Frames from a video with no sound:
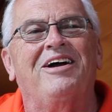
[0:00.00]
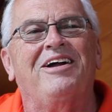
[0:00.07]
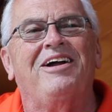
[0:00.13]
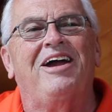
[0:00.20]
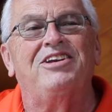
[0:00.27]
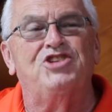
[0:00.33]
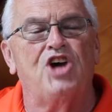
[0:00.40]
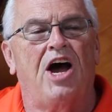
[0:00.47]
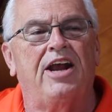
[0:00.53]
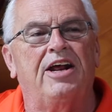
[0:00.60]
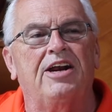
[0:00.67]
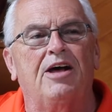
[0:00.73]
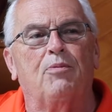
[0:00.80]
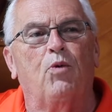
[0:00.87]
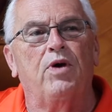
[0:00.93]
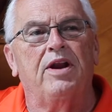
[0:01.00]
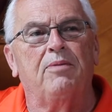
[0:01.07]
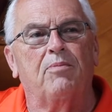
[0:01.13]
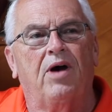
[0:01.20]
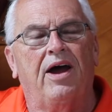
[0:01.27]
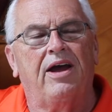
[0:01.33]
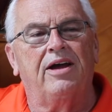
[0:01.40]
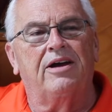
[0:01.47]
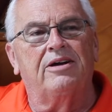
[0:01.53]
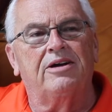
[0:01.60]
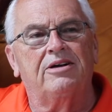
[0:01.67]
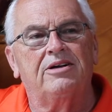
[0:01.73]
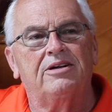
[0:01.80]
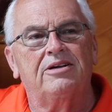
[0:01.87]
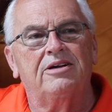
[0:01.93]
And John ended up winning by
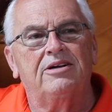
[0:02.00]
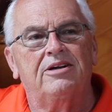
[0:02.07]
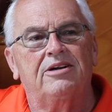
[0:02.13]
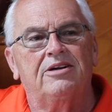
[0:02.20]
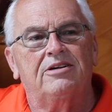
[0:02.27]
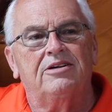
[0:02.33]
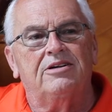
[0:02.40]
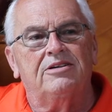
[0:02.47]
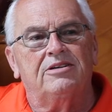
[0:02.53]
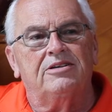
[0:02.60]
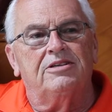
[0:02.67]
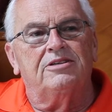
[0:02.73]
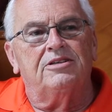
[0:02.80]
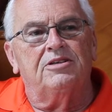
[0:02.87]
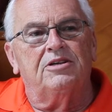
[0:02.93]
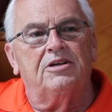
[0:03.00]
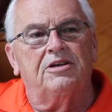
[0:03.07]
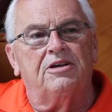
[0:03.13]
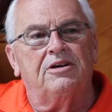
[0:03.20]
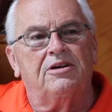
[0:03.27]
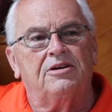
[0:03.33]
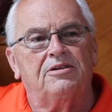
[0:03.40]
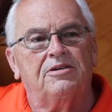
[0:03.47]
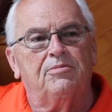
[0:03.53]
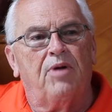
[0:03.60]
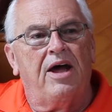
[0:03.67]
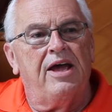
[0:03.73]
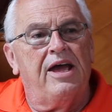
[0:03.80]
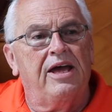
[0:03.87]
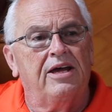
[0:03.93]
a
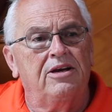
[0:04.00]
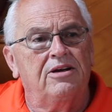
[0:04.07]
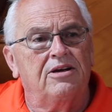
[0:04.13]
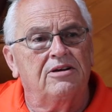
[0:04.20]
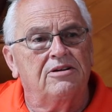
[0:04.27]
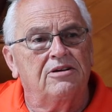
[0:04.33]
head.